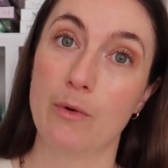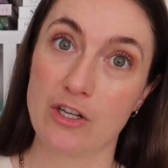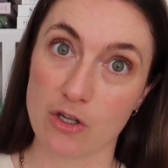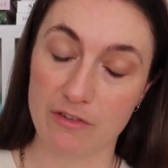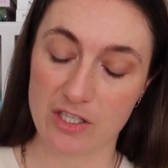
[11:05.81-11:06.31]

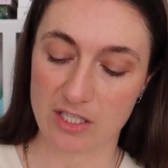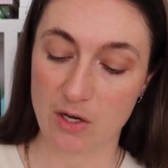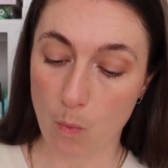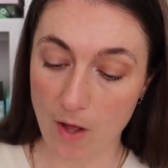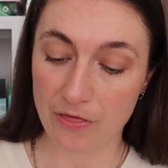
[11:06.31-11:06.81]
which
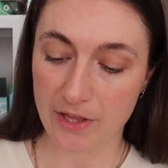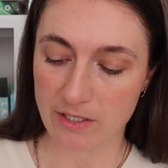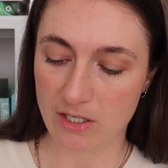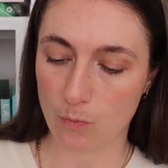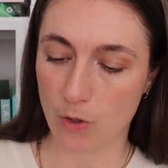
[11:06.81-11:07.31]
obviously one
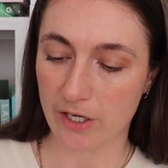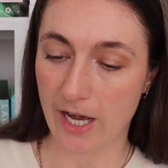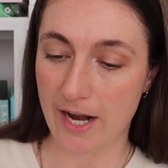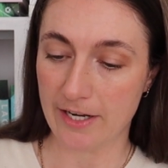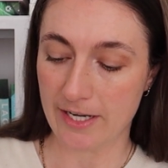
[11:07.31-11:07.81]
thing didn't work
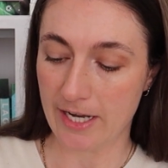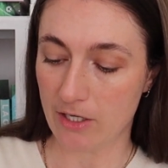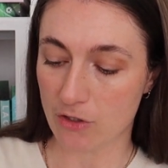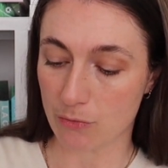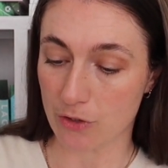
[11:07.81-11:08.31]
out and I
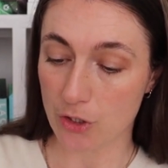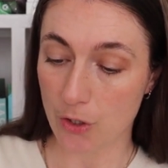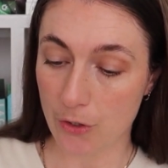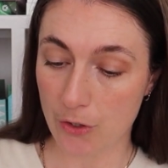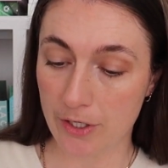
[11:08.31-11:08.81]
needed to
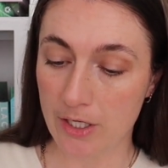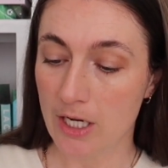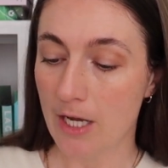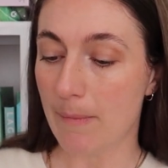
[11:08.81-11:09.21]
return,